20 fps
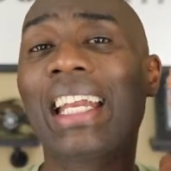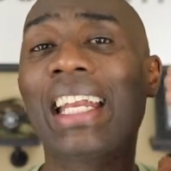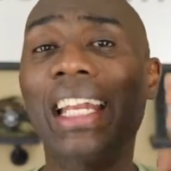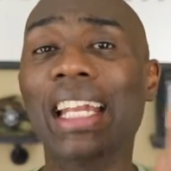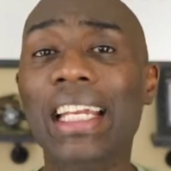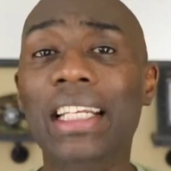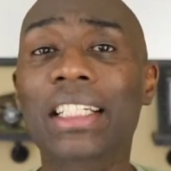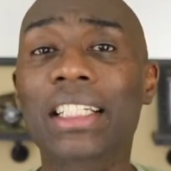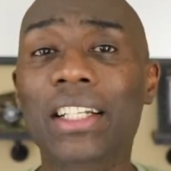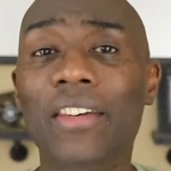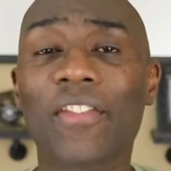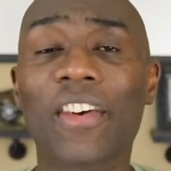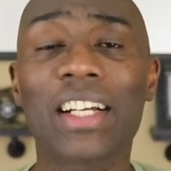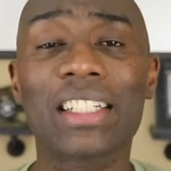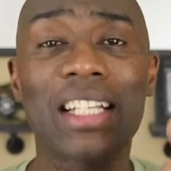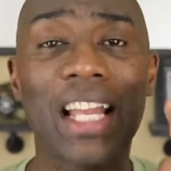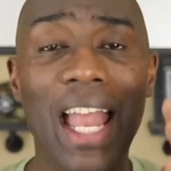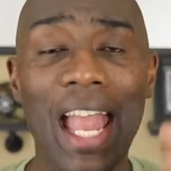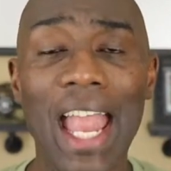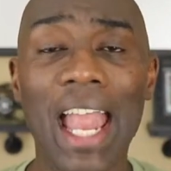Each of
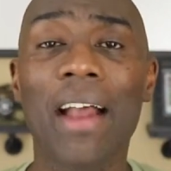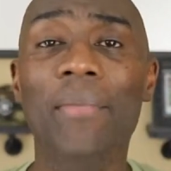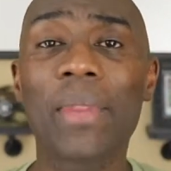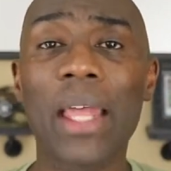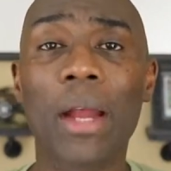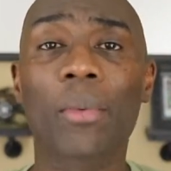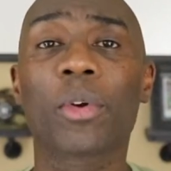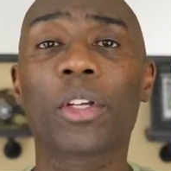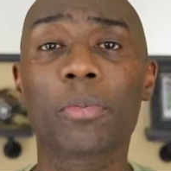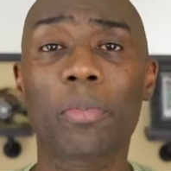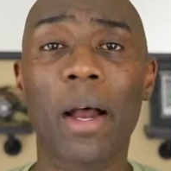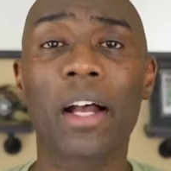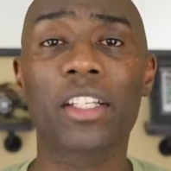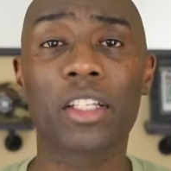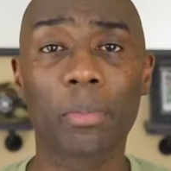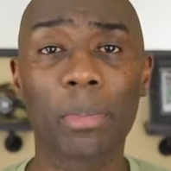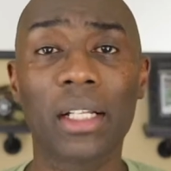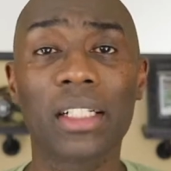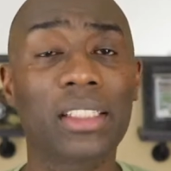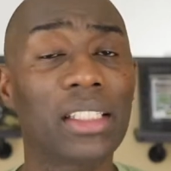us have that
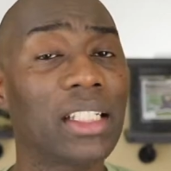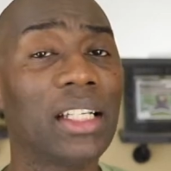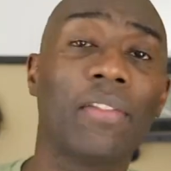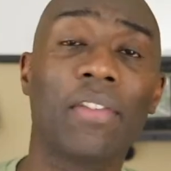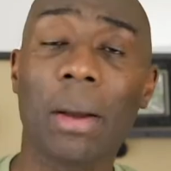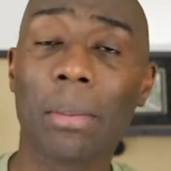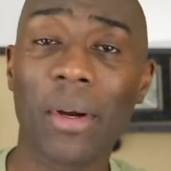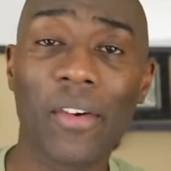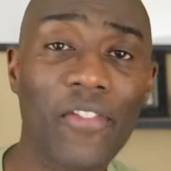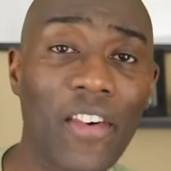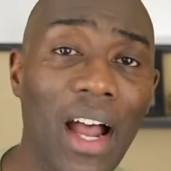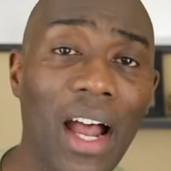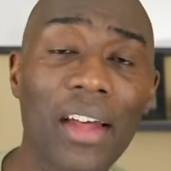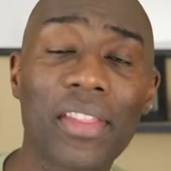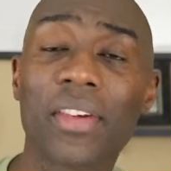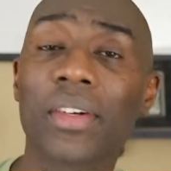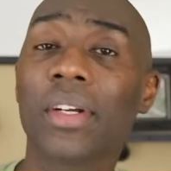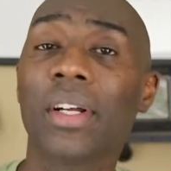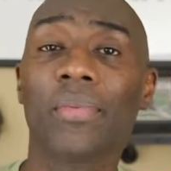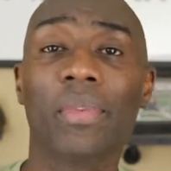responsibility. If I'm a
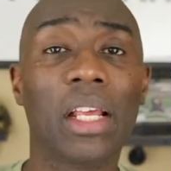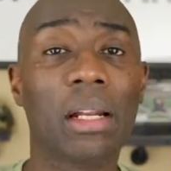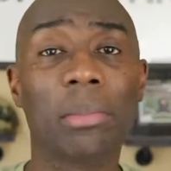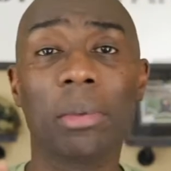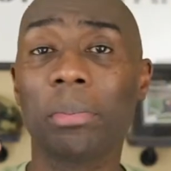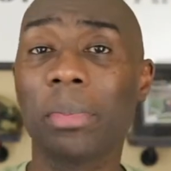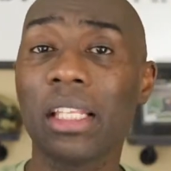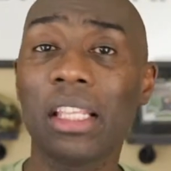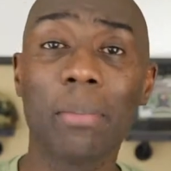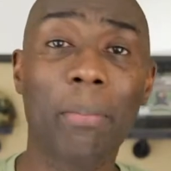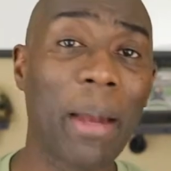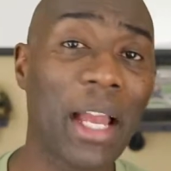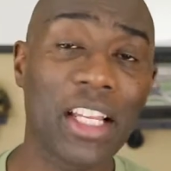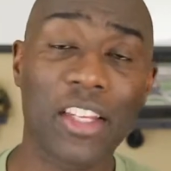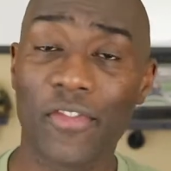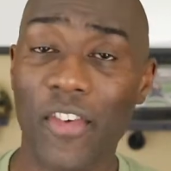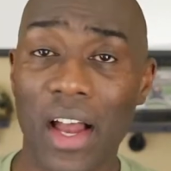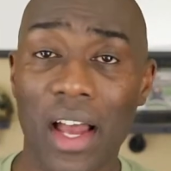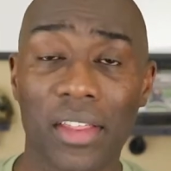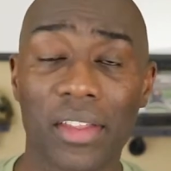father, then I'm going to be the
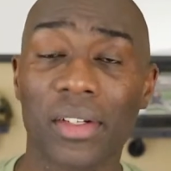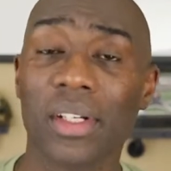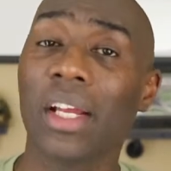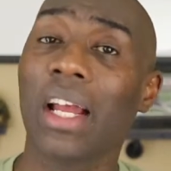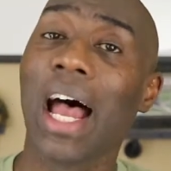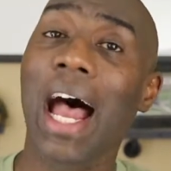best father.